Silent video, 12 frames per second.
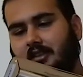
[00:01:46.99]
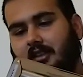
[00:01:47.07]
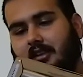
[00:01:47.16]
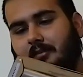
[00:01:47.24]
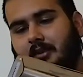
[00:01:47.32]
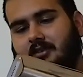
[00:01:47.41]

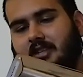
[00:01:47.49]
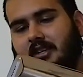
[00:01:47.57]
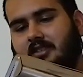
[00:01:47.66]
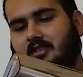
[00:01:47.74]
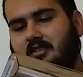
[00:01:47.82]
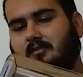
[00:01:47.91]
Like most
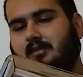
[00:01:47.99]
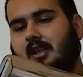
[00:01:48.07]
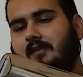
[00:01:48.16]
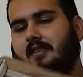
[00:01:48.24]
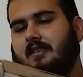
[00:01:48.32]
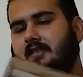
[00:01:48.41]
guns, pull
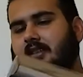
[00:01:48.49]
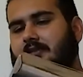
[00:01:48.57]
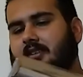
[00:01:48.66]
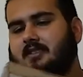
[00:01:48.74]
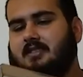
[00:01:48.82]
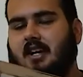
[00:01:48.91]
off this
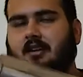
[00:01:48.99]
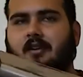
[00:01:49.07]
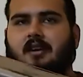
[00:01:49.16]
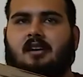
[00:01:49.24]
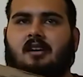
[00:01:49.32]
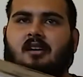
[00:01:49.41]
lovely stock
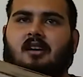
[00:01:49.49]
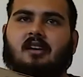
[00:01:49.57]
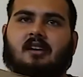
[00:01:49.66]
right here,